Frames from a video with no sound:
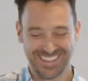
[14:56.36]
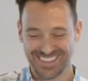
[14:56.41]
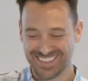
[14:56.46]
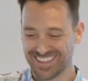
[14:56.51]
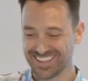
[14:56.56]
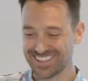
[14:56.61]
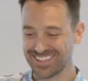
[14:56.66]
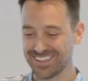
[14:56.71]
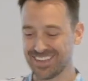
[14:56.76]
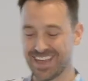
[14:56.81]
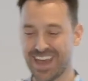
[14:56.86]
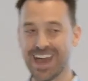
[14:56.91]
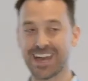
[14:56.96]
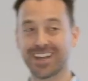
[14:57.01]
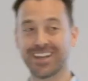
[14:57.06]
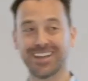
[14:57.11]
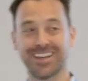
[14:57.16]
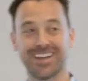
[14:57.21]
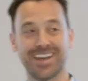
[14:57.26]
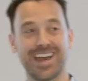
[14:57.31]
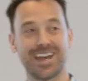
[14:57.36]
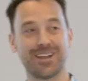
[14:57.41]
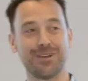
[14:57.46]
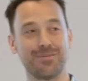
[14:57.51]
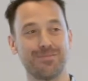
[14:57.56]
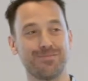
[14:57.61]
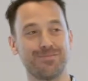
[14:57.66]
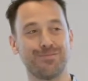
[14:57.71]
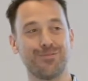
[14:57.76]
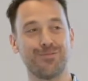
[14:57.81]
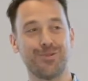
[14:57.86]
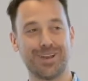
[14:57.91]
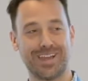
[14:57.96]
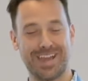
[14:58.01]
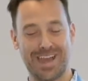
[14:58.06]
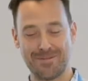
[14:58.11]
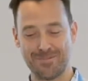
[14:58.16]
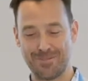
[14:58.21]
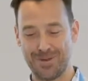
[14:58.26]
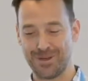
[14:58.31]
Thank you. The how to
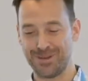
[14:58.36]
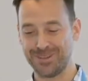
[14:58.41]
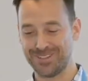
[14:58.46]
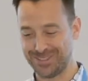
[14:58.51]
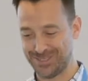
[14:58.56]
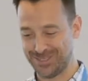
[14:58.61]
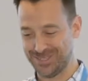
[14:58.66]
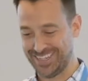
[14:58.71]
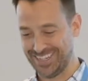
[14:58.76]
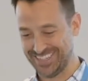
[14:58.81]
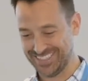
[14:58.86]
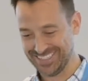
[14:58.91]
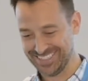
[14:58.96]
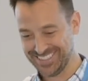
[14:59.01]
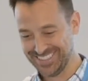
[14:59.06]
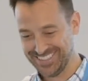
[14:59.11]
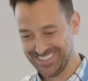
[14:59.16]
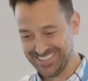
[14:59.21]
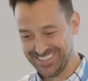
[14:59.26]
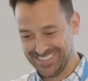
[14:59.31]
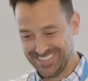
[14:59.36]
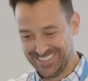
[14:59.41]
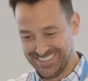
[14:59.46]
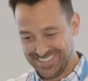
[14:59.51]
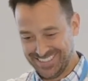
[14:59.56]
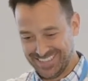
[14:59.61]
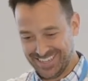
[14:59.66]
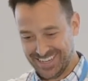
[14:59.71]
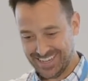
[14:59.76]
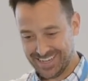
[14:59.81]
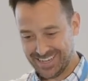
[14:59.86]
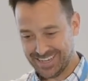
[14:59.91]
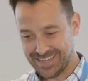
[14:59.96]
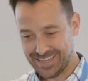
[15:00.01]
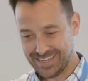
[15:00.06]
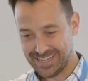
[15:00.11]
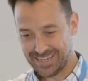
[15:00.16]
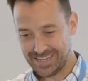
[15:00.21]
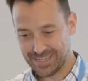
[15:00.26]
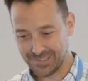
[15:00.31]
work out modes sheet.
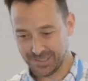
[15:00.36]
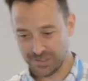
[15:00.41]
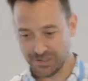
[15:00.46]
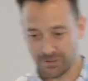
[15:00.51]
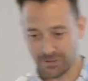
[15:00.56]
So